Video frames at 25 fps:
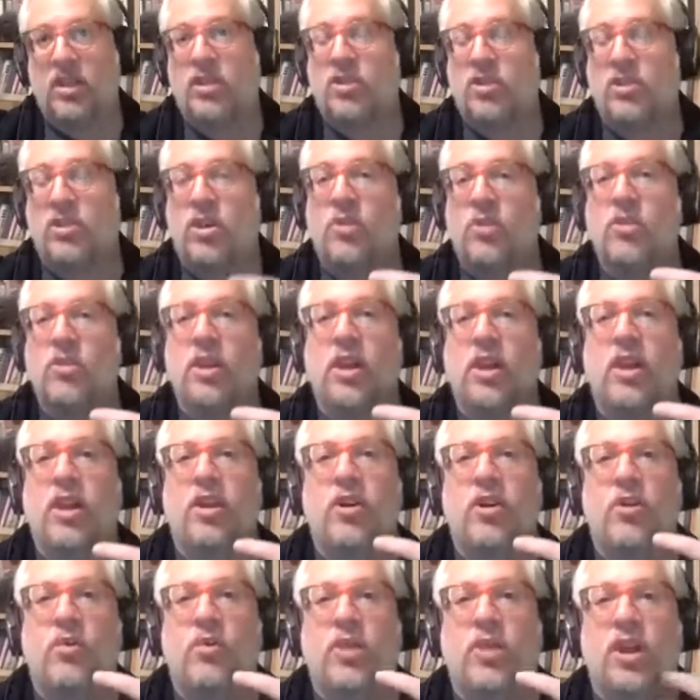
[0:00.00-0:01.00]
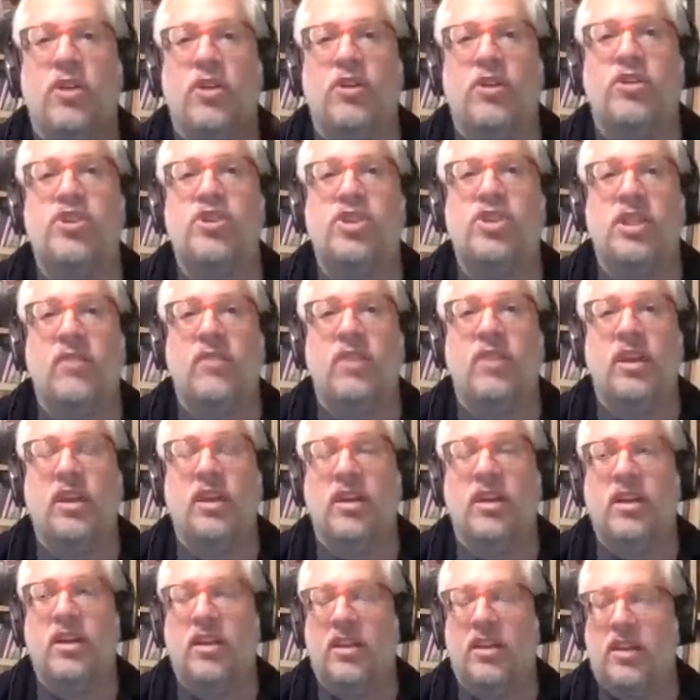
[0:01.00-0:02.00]
So we are
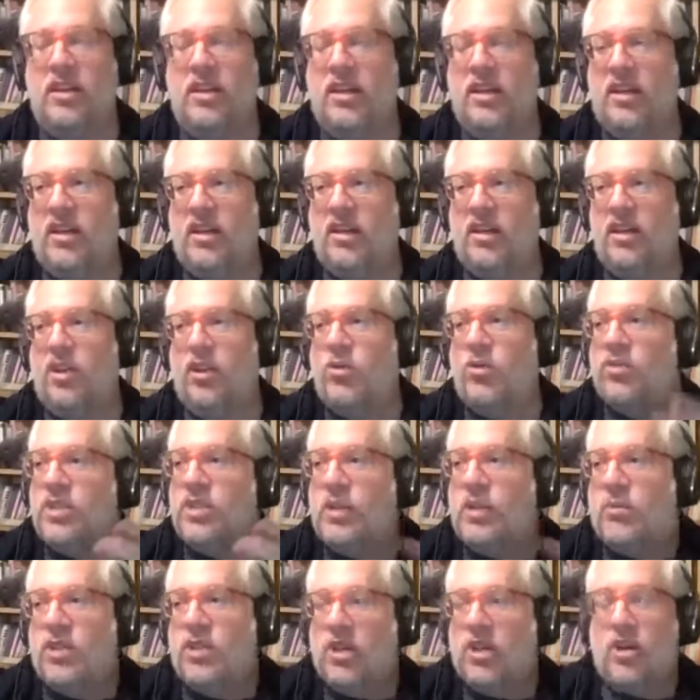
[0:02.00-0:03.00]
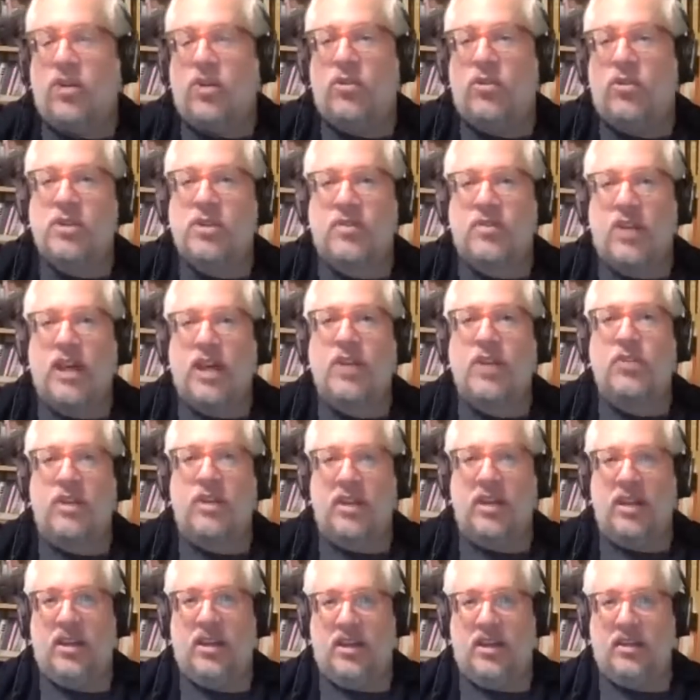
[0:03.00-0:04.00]
achieving, some of the goals of
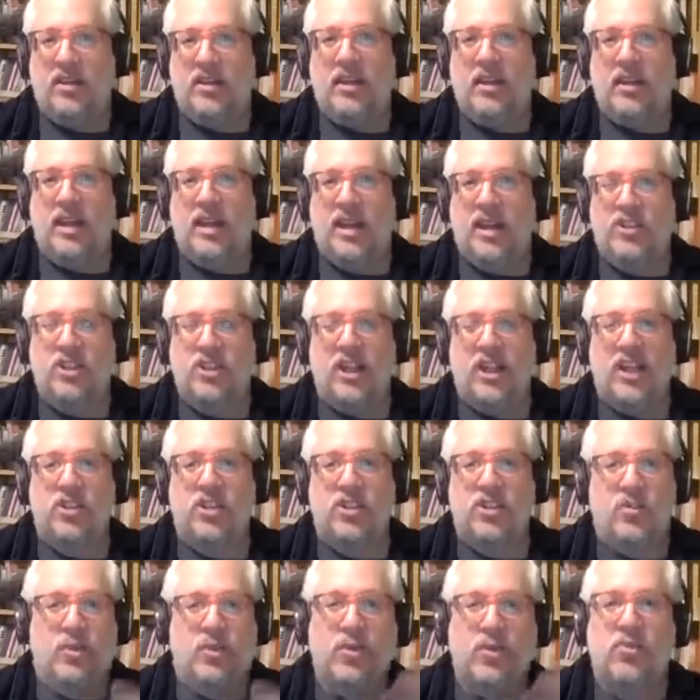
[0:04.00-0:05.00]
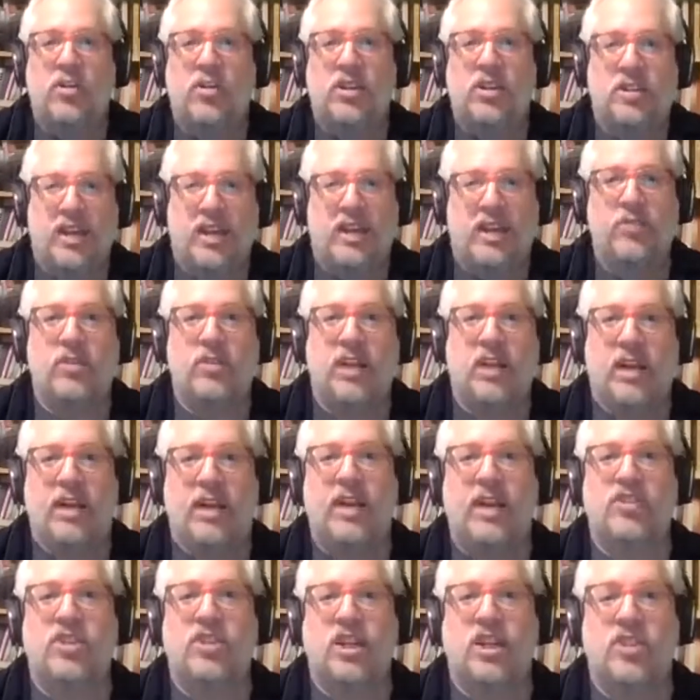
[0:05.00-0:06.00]
equity in education. We want
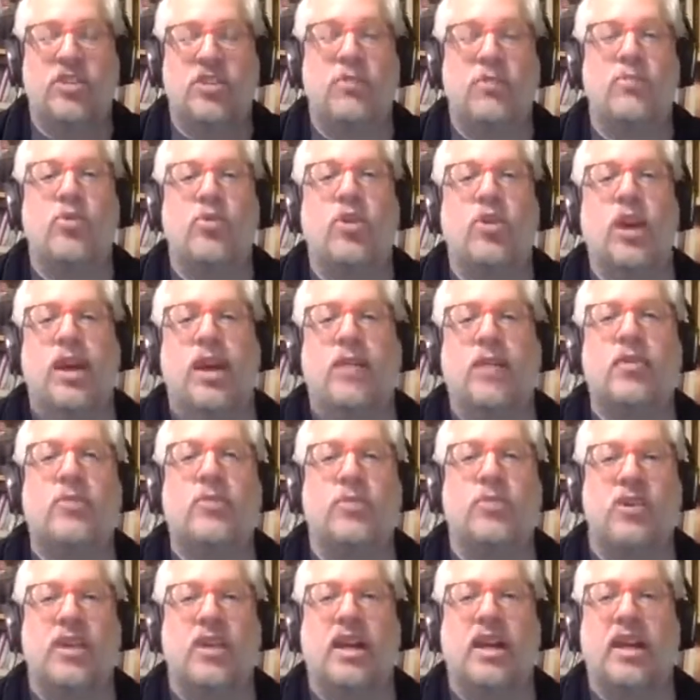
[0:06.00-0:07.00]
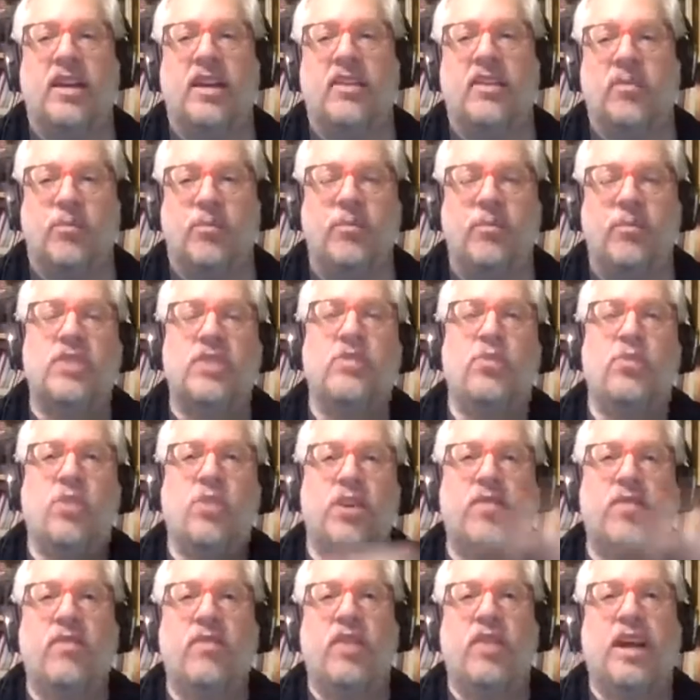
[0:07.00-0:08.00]
education more equitable, and this
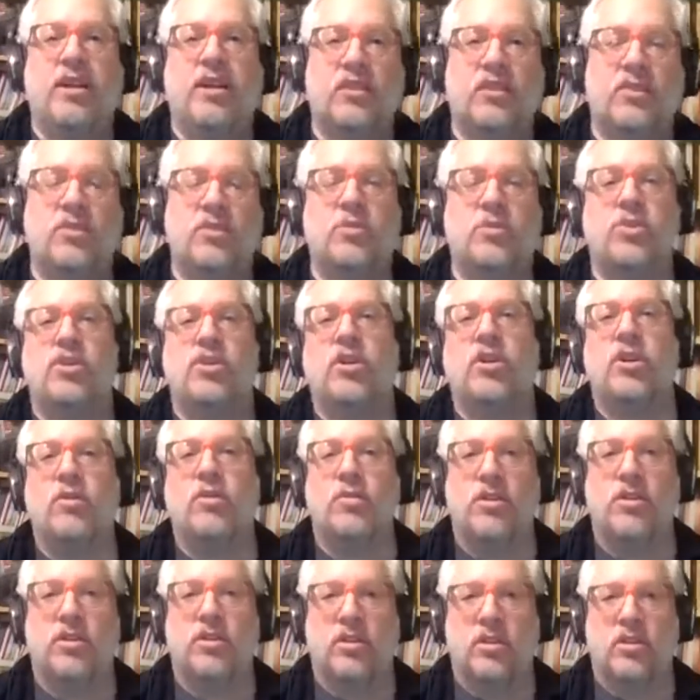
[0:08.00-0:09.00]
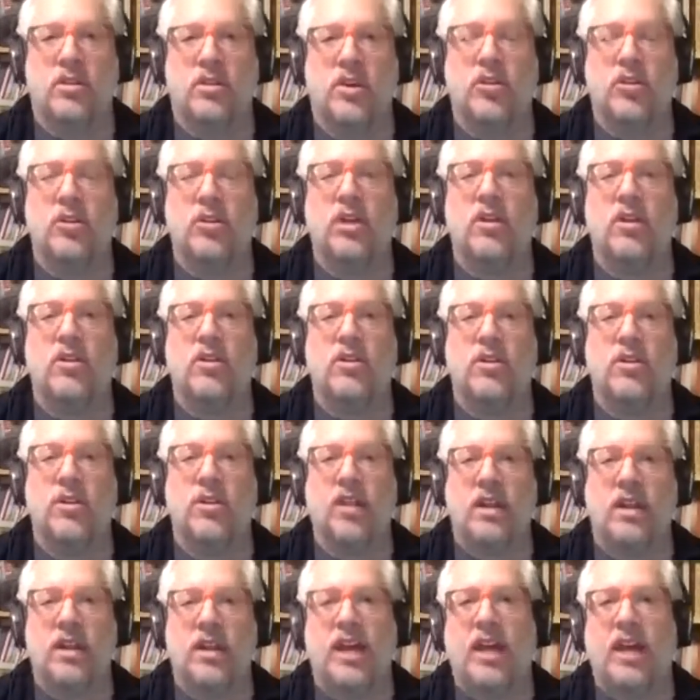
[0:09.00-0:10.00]
one factor of switching over to OER
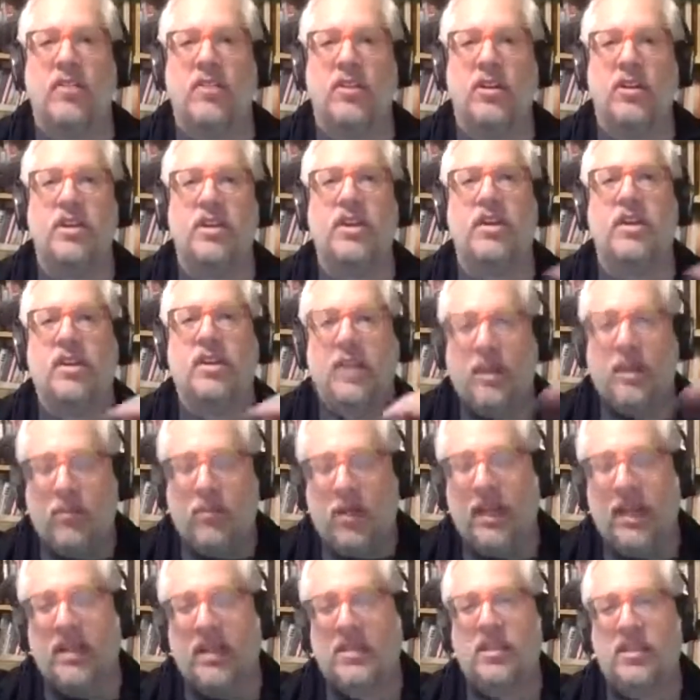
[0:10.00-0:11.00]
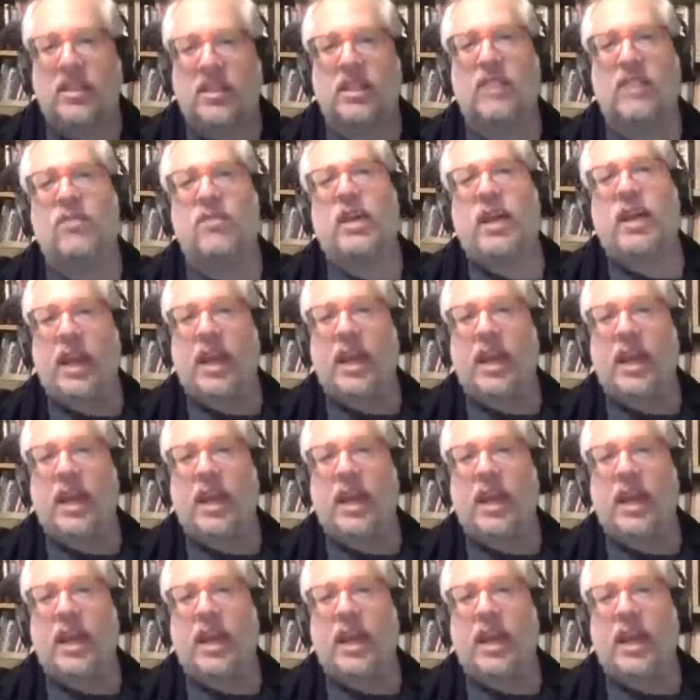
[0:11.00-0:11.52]
can make a significant.